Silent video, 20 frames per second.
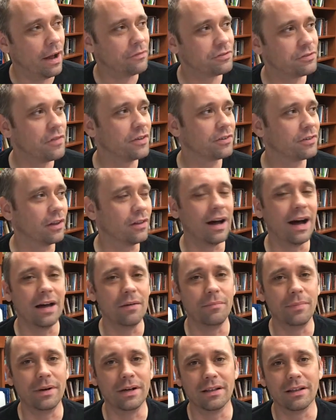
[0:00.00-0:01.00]
said this a
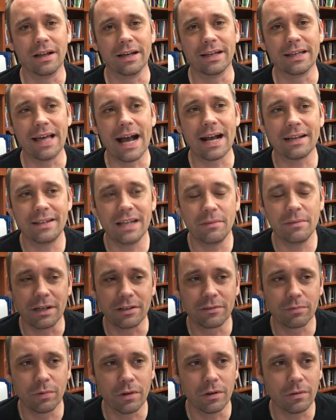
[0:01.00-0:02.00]
lot, but like
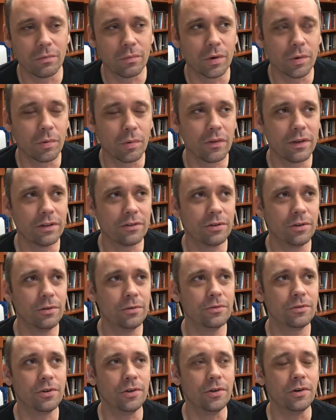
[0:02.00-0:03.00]
academics, we're really
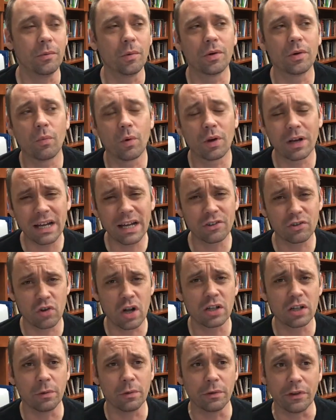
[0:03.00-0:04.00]
attuned to, and we're kind of
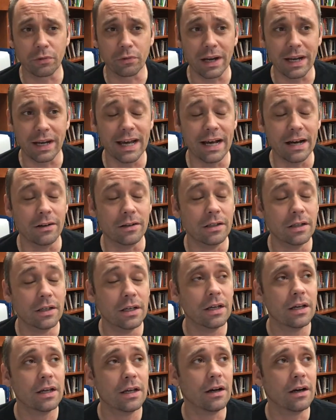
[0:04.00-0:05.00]
struggling with this right now,
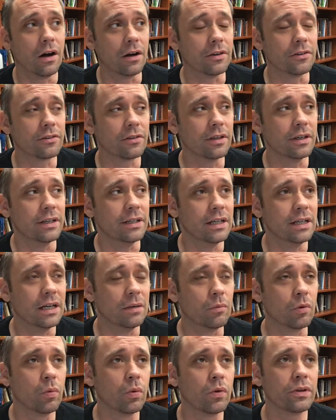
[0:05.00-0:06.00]
honestly.
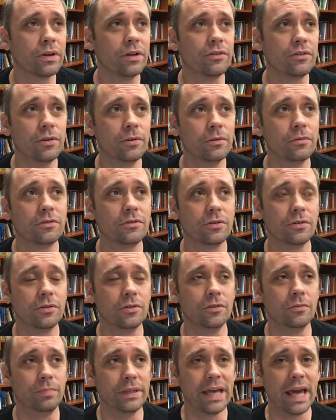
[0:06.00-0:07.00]
We're really attuned
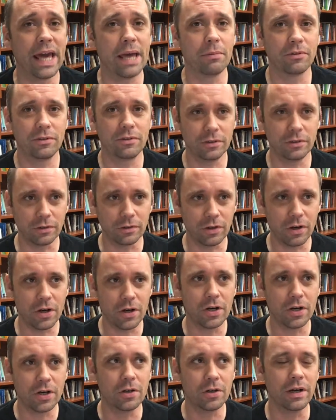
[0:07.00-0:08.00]
to being able to
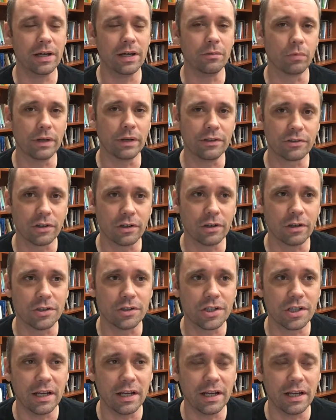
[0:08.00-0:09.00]
go and
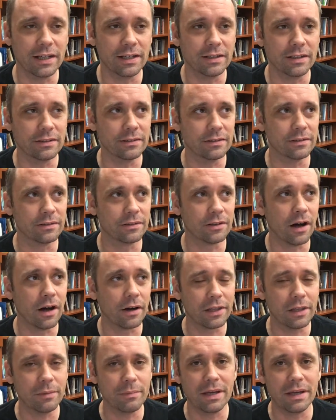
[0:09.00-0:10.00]
research and
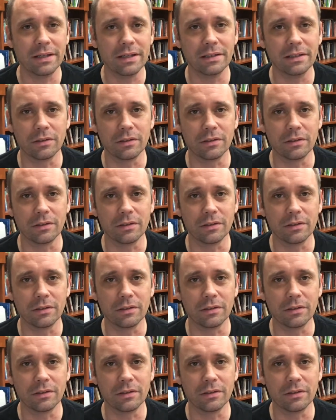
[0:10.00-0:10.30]
document and